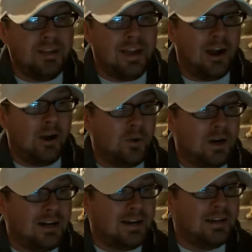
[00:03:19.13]

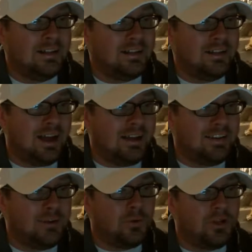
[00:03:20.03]
Now, I
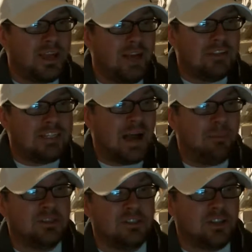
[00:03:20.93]
didn't really have a
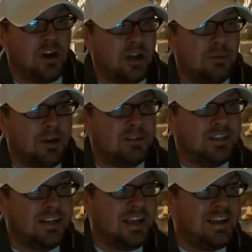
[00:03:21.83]
topic to talk about
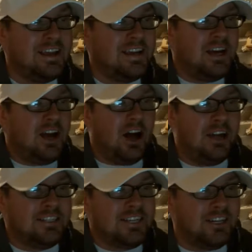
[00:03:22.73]
today
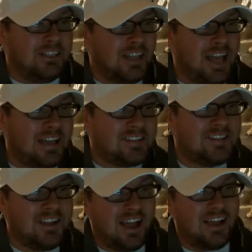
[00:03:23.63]
until
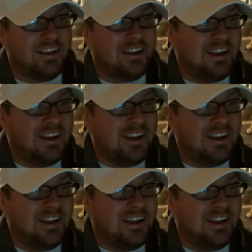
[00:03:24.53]
last night.